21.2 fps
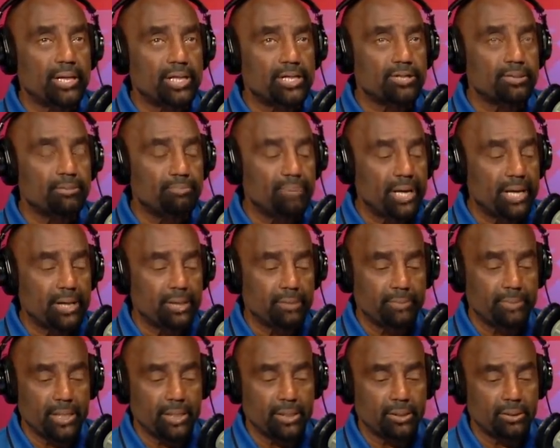That's a beta
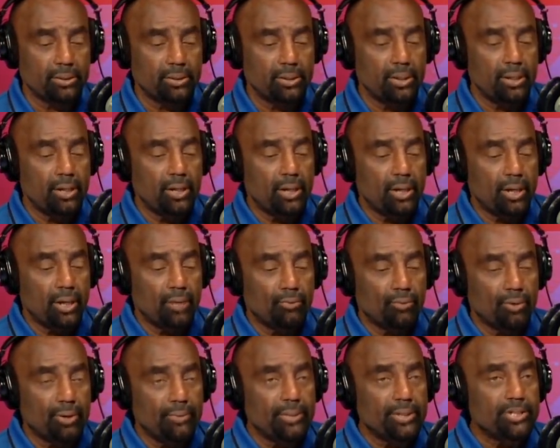male. A
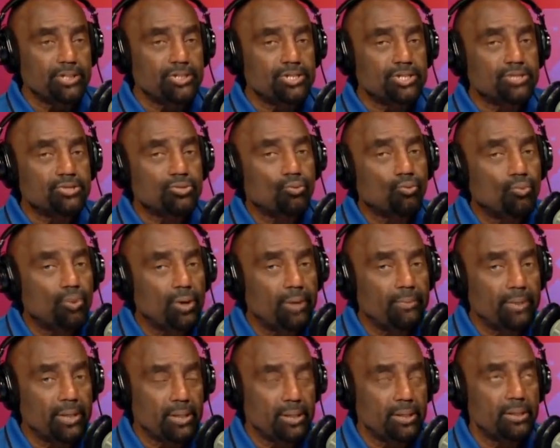woman is just a
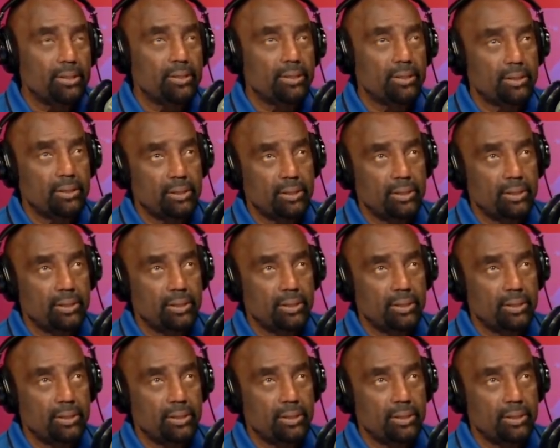woman.